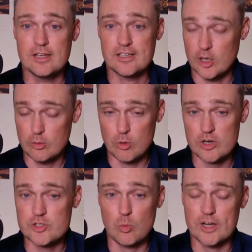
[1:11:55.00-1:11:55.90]
Gilmore
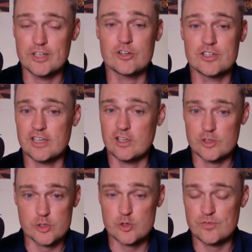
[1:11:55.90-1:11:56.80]
is a one-year deal.
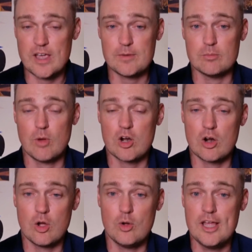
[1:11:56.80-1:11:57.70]
So is Fabian
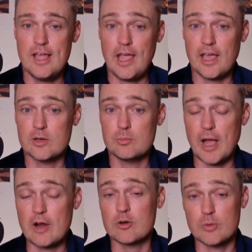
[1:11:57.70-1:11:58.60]
Morrow. And
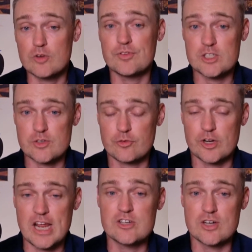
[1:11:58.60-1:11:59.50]
Byron Murphy is a free
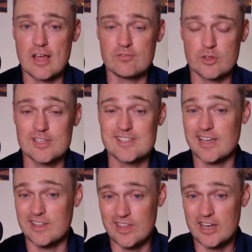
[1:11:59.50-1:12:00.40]
agent after this.
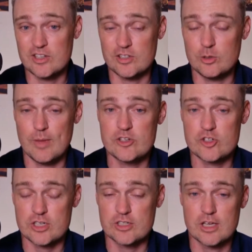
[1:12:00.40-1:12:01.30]
And then you
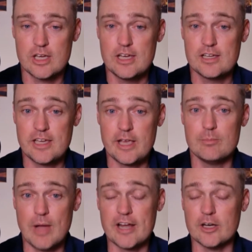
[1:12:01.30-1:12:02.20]
mentioned Cam
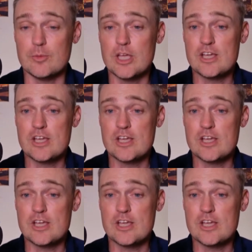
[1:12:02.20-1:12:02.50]
Bynum.